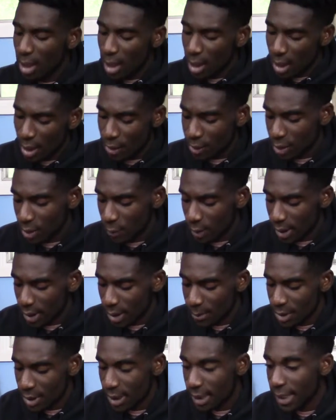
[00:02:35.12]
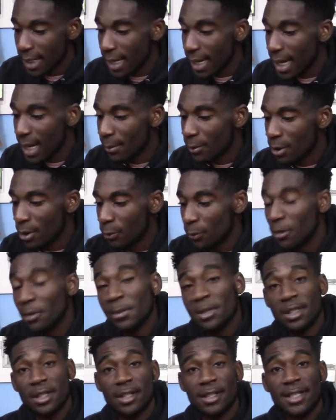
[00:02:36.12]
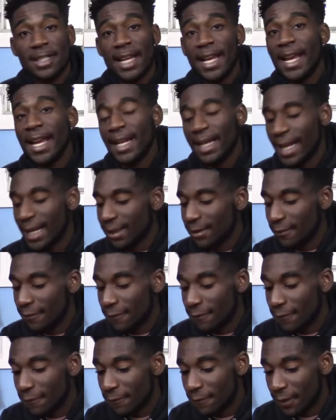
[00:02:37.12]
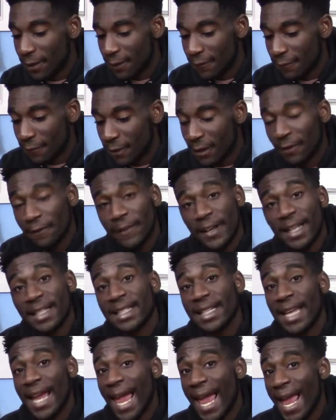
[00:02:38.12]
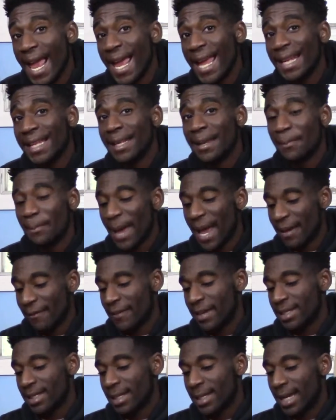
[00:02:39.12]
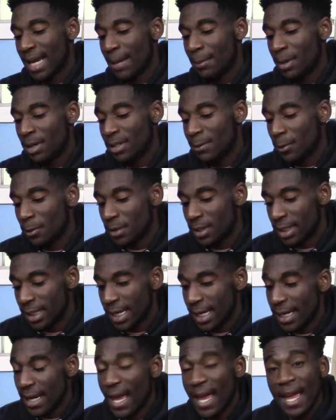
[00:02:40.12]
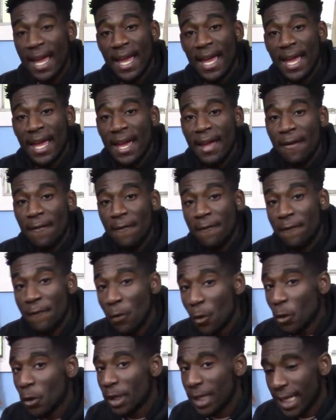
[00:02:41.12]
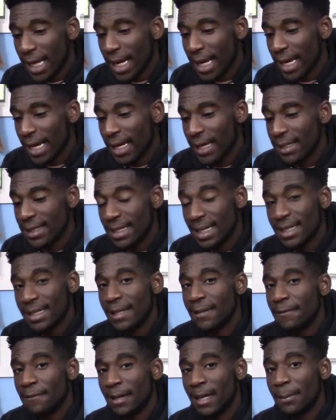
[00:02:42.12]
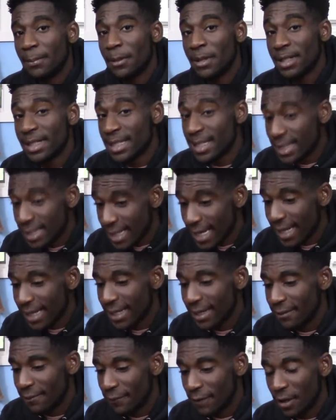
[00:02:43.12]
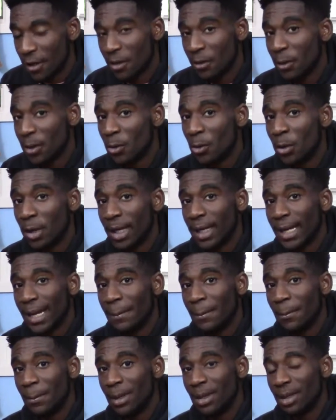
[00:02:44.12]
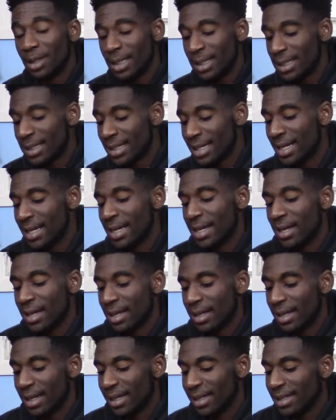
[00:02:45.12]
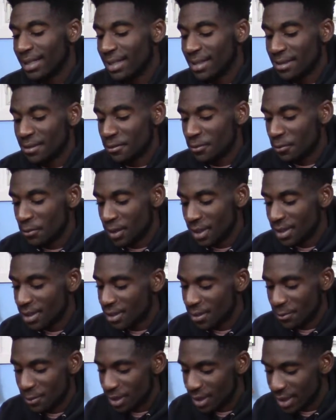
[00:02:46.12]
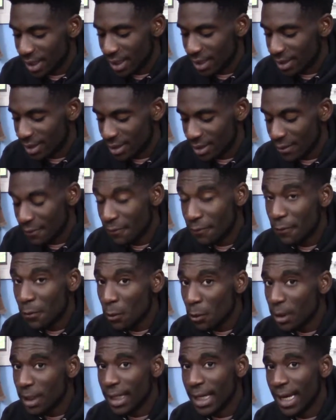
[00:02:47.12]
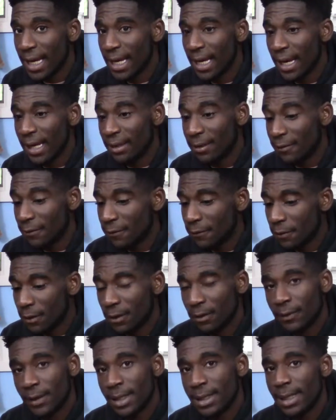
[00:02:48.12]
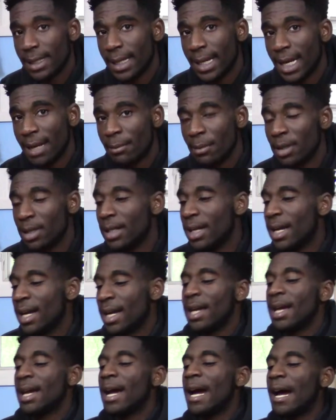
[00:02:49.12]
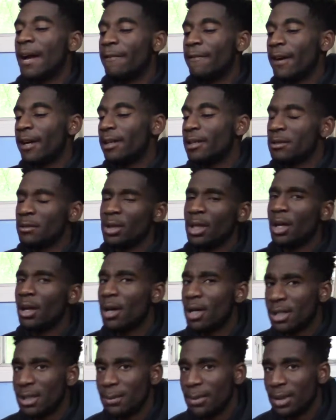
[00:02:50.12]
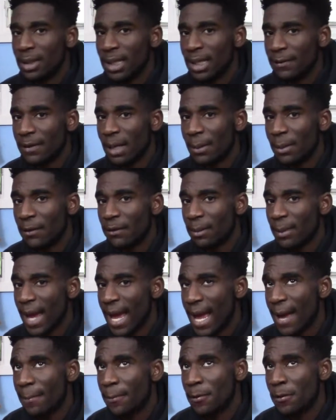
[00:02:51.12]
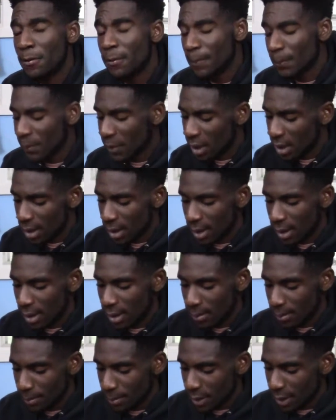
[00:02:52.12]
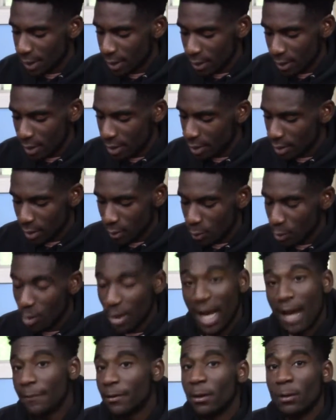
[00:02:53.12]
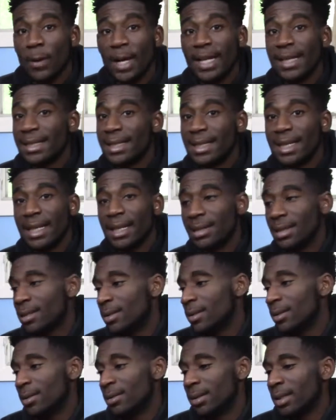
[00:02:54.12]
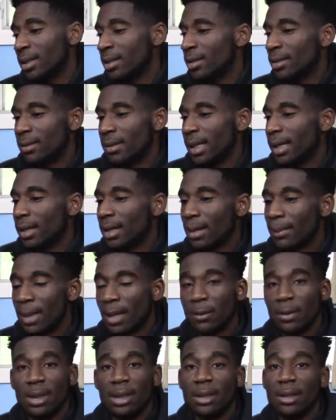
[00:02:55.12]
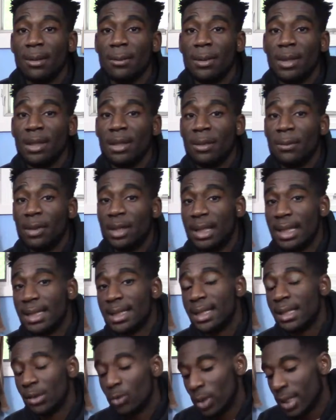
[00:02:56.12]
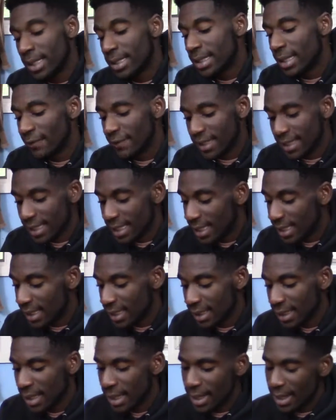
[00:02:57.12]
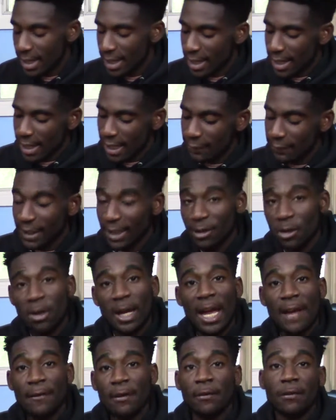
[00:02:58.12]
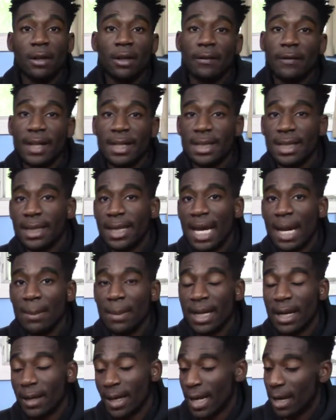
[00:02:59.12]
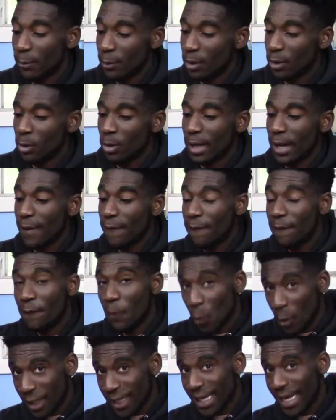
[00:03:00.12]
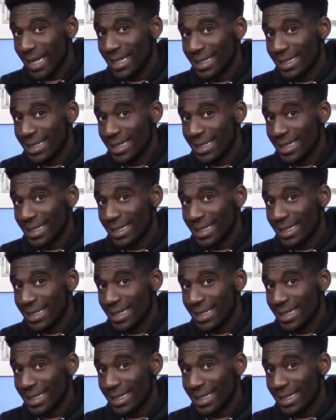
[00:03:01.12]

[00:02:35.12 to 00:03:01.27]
Also, when it comes to the camera, rumors are saying that the front-facing and the back-facing camera are supposed to get 4K 60 frames per second video recording capabilities. Now, this is ridiculous. 4K and the front-facing camera. I find this really hard to believe coming from Apple. But we'll have to wait and see until they come out with the WWDC 2017. If they do have a front-facing camera that can record at 4K